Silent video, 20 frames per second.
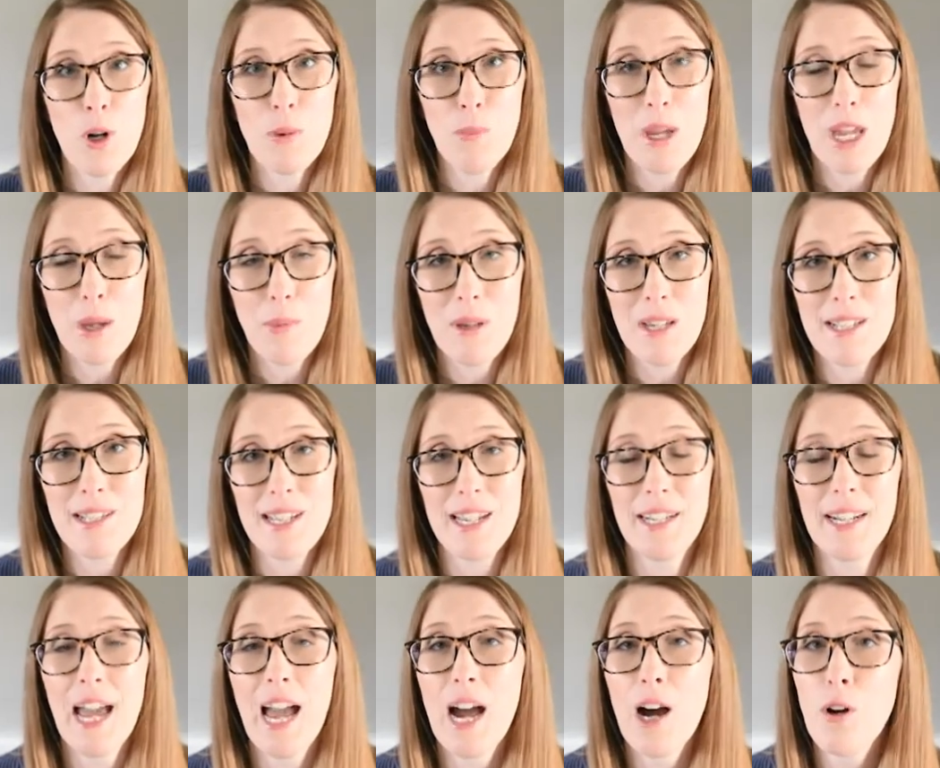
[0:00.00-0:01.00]
babies, and
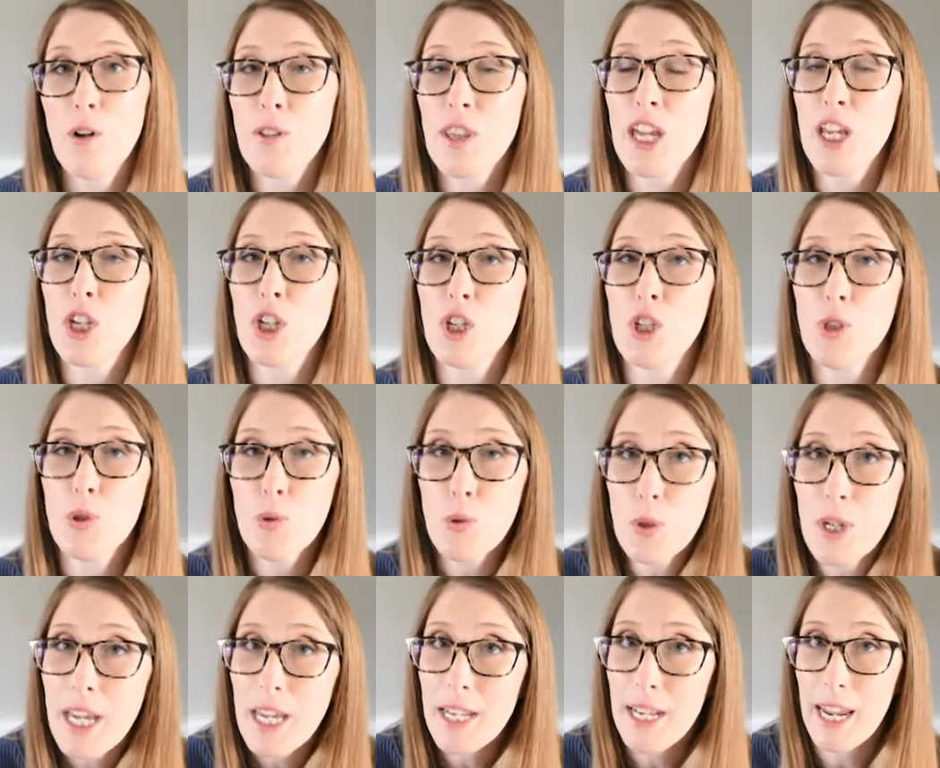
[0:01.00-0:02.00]
how that you
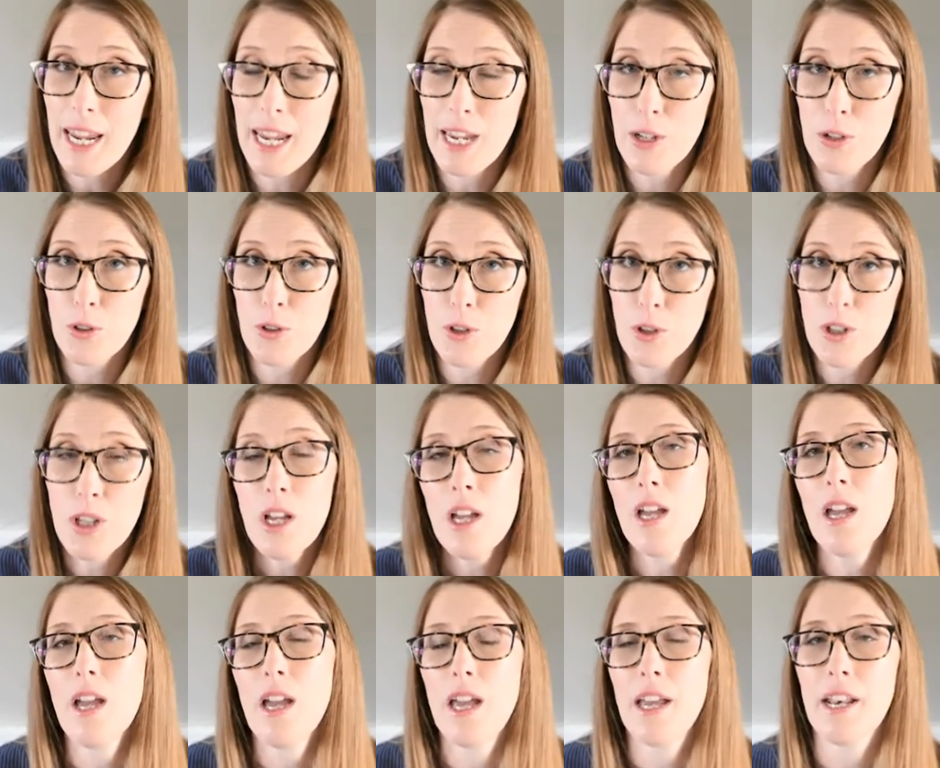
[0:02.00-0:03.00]
can handle
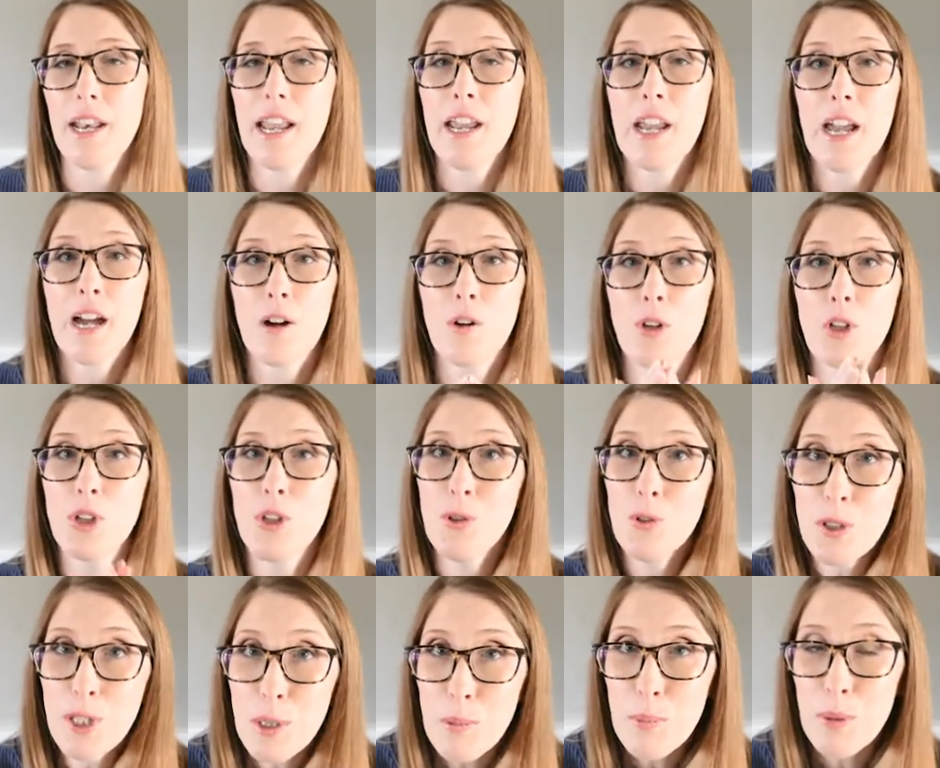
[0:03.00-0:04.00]
and how you
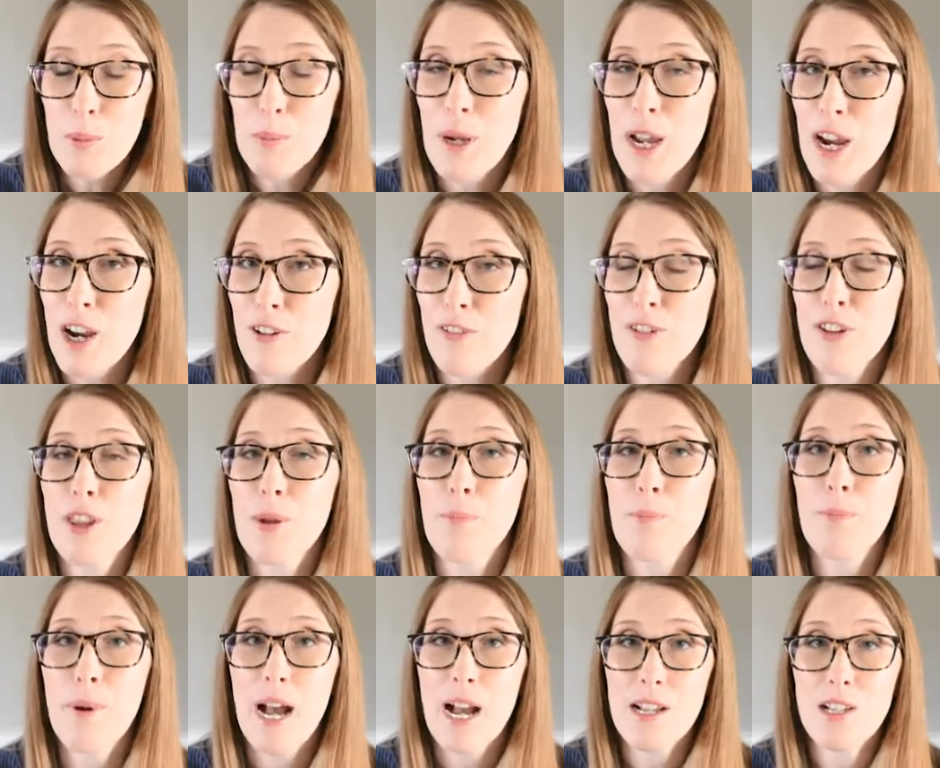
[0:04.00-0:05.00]
can prepare for the
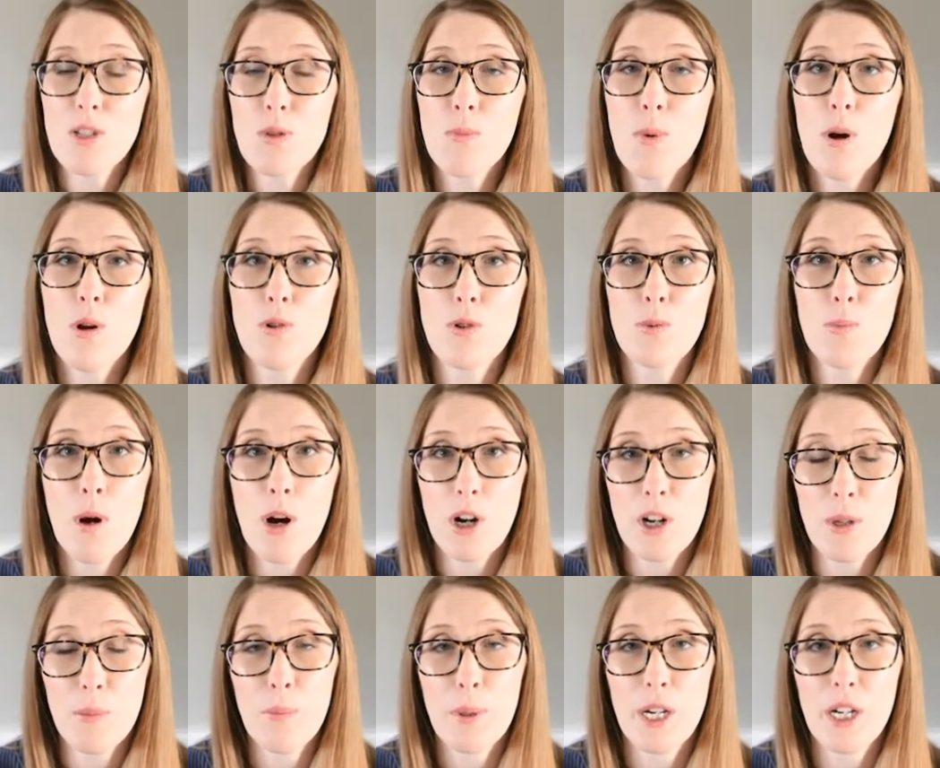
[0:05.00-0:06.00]
best
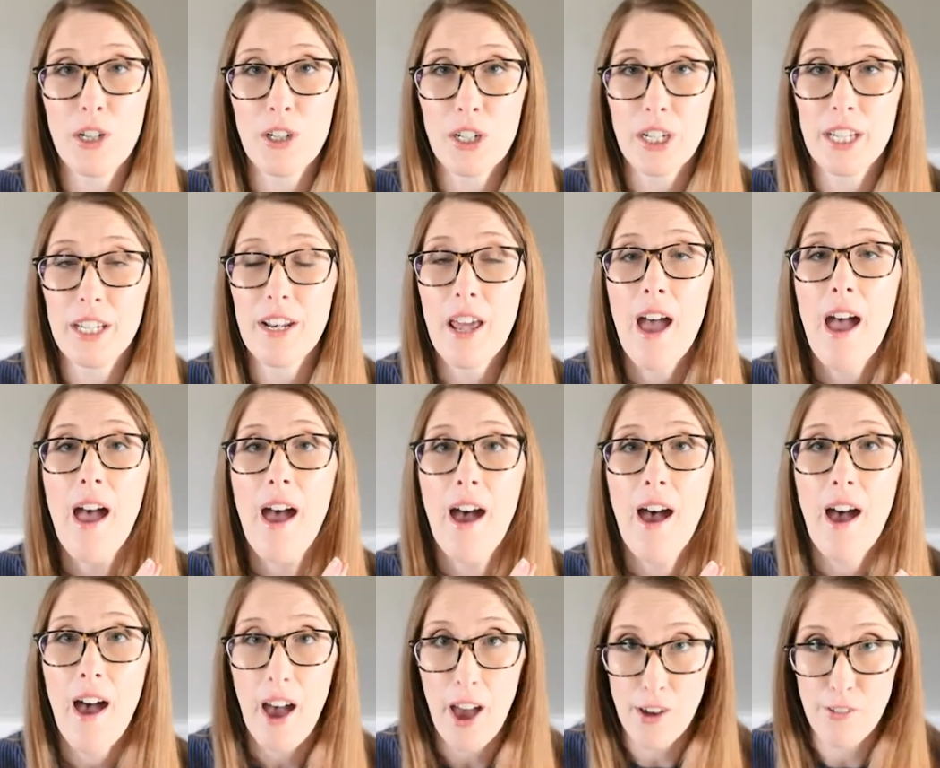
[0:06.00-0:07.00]
postpartum period
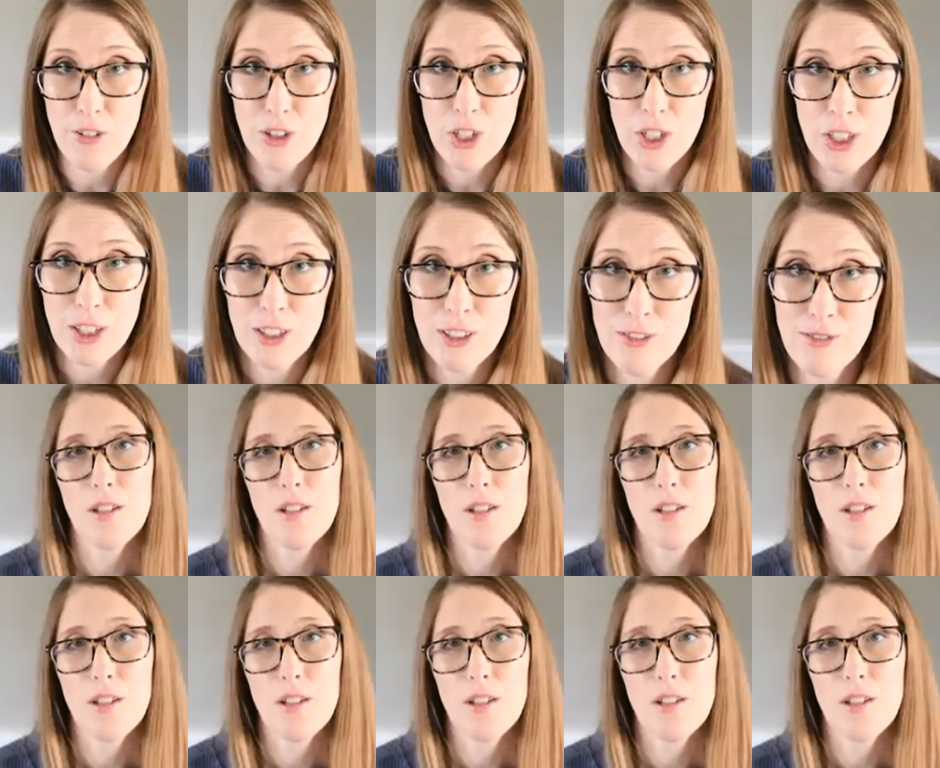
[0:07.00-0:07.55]
ever.